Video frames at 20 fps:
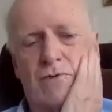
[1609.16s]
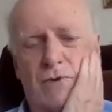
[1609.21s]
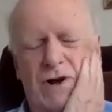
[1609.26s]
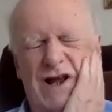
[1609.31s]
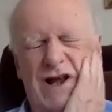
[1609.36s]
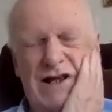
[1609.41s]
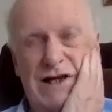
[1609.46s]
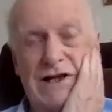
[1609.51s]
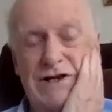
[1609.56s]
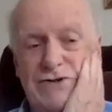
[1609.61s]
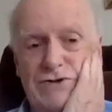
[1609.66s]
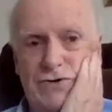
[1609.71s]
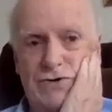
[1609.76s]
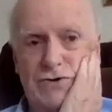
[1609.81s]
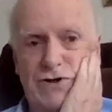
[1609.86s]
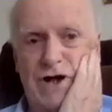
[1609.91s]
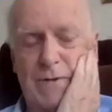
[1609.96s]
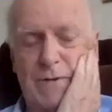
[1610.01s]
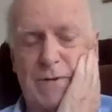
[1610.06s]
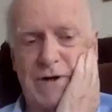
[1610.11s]
at least two
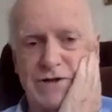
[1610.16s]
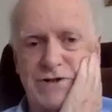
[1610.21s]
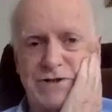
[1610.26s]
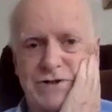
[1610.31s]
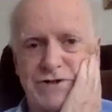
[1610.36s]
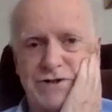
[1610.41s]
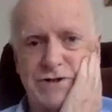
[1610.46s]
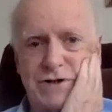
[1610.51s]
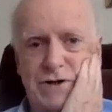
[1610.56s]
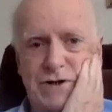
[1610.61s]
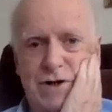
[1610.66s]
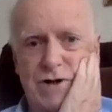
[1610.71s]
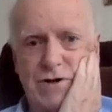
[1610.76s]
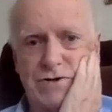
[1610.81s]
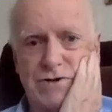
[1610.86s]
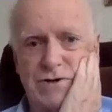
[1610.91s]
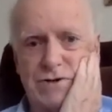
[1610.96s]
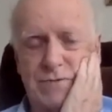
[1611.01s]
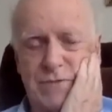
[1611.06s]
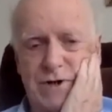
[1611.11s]
dimensions that occur
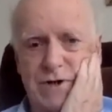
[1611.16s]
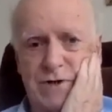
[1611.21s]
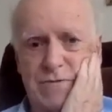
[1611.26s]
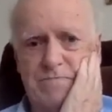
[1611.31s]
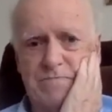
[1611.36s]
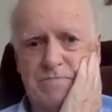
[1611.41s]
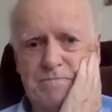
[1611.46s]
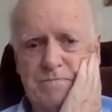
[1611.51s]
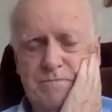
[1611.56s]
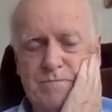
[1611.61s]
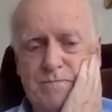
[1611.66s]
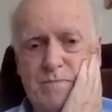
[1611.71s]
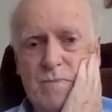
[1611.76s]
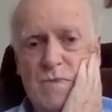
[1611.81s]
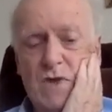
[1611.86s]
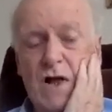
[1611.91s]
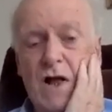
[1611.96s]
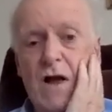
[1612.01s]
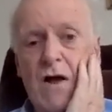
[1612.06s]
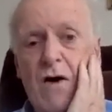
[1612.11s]
to me.
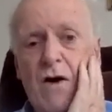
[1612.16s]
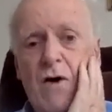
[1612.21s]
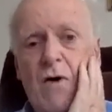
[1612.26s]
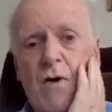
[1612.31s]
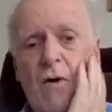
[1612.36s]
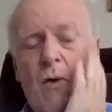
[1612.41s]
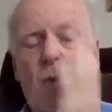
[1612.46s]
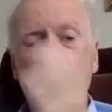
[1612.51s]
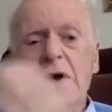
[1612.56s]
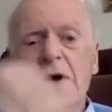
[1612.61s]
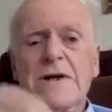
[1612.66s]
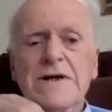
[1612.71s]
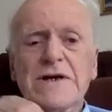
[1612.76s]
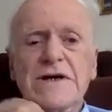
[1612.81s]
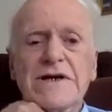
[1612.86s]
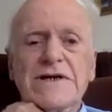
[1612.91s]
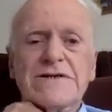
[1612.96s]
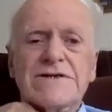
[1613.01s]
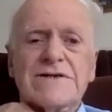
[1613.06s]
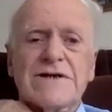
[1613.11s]
One
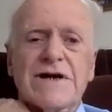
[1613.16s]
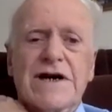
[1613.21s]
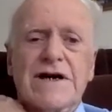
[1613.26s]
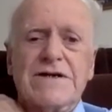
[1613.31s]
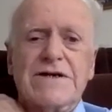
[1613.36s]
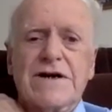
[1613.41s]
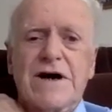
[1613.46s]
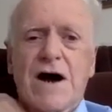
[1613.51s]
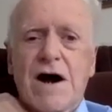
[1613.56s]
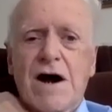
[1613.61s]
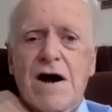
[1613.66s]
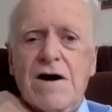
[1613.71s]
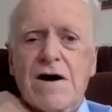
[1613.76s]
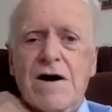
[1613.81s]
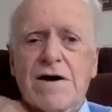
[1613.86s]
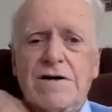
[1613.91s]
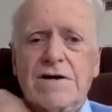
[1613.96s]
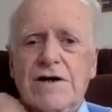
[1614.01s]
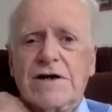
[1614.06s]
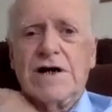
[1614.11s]
is that
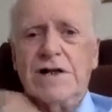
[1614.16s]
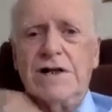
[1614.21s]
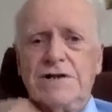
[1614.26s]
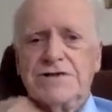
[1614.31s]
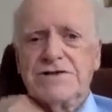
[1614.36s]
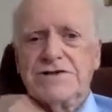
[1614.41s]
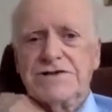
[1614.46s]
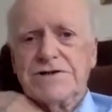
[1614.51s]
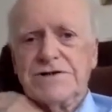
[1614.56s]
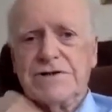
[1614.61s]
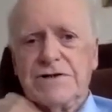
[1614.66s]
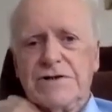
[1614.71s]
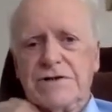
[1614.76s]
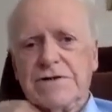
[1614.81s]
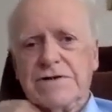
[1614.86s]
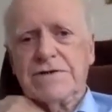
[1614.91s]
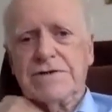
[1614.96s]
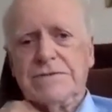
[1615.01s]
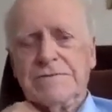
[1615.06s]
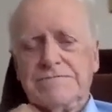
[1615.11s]
our
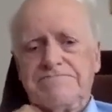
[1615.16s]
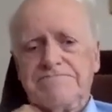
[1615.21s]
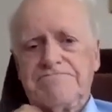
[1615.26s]
culture